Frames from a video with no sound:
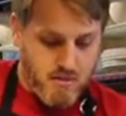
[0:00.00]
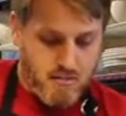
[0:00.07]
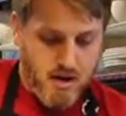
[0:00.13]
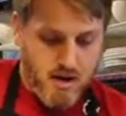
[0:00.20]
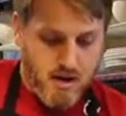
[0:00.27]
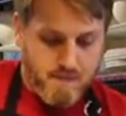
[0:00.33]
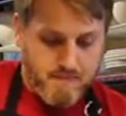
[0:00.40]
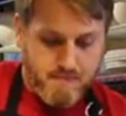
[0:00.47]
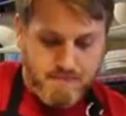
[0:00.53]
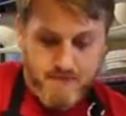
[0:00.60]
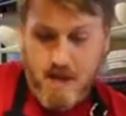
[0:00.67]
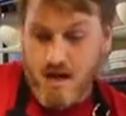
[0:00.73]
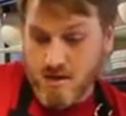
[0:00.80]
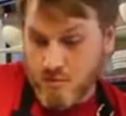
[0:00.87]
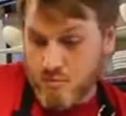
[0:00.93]

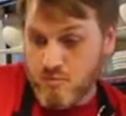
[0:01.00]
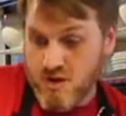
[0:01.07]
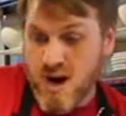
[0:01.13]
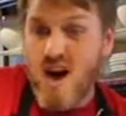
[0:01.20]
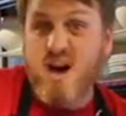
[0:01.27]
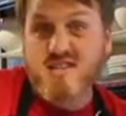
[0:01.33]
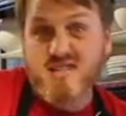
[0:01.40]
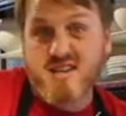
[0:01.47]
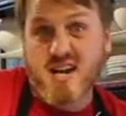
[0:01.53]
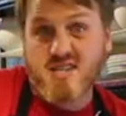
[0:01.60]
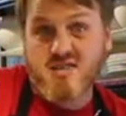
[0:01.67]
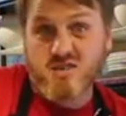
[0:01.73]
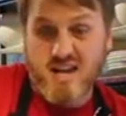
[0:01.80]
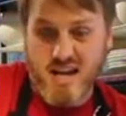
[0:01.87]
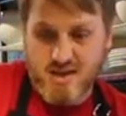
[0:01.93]
and the high
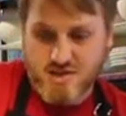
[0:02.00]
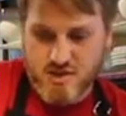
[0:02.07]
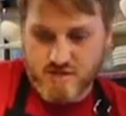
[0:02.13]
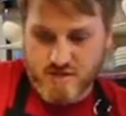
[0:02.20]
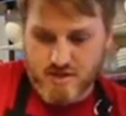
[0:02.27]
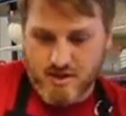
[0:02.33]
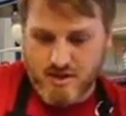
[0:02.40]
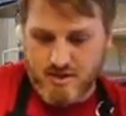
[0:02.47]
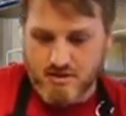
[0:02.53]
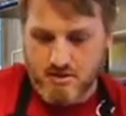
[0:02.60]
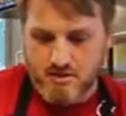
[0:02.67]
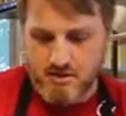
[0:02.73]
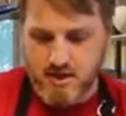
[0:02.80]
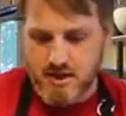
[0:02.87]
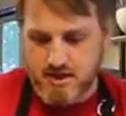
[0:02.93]
sides will catch everything,
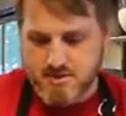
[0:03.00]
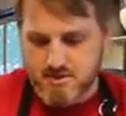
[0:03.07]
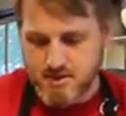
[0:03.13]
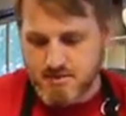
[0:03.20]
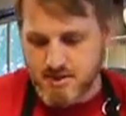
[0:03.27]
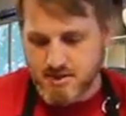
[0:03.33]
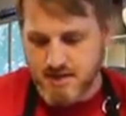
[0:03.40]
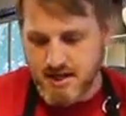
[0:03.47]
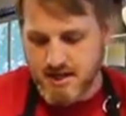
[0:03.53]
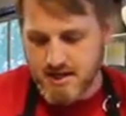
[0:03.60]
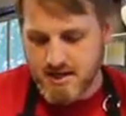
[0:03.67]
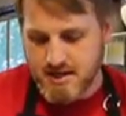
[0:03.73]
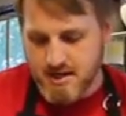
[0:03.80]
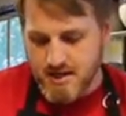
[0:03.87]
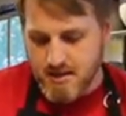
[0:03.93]
okay? So I'm gonna take